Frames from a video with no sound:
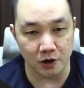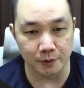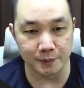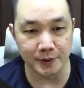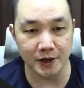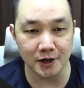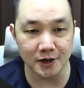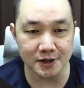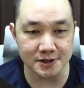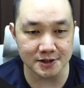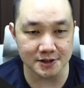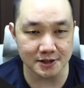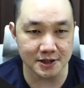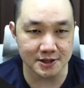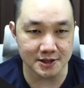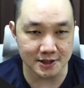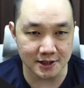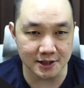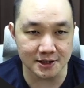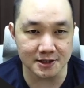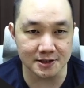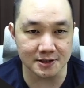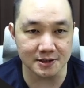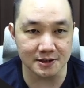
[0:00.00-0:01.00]
Because this
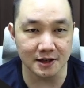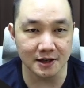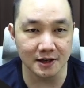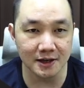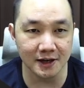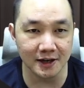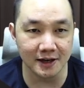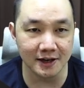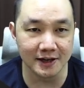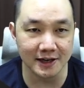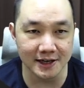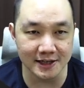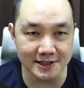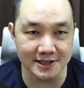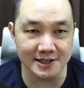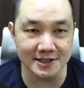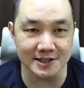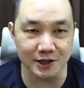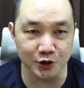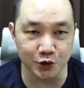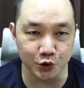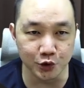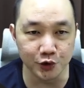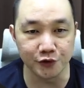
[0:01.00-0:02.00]
is a
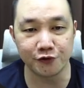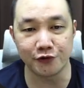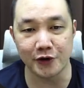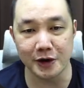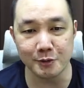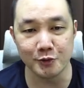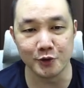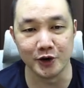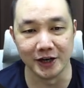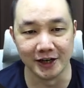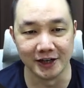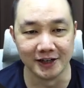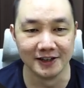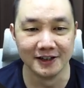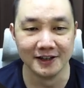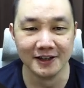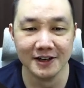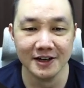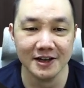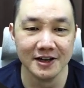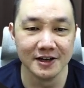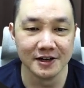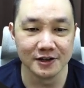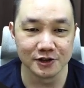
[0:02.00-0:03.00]
good framework,
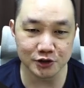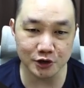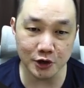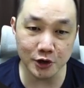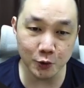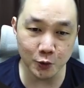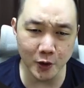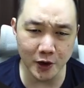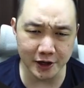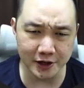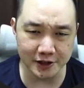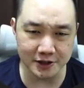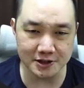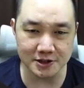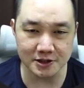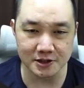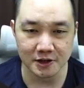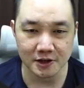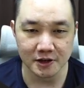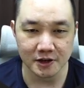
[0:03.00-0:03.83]
so it works,